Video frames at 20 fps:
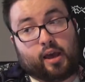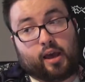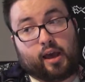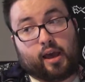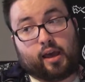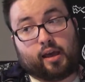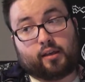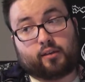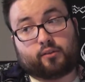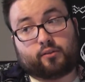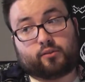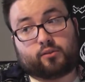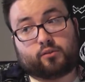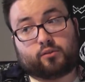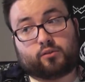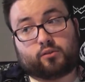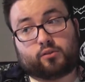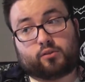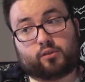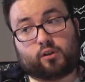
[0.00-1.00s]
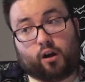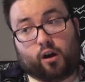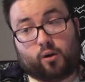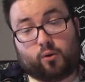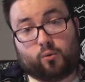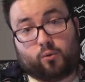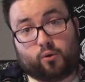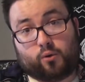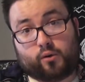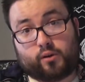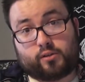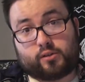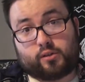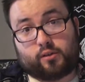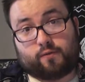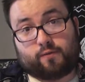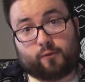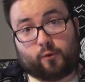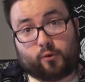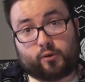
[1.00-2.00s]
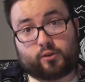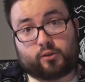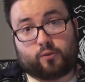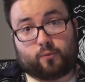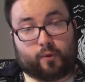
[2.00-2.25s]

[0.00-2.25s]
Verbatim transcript: as Star Wars The Force